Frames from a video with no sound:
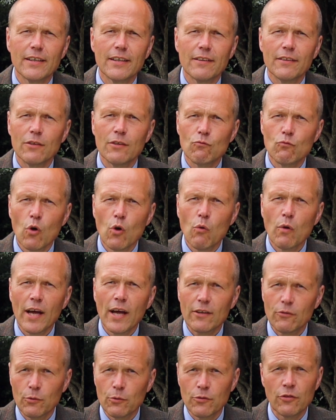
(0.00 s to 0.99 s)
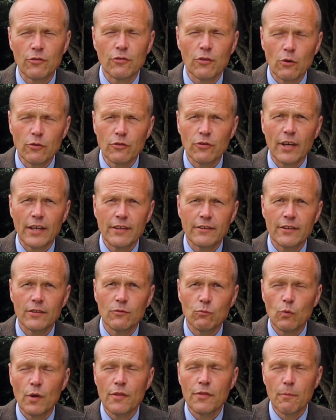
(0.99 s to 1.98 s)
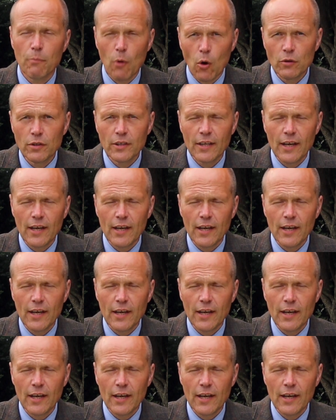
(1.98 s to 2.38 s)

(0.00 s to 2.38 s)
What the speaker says: that Rolex was associated with the Bond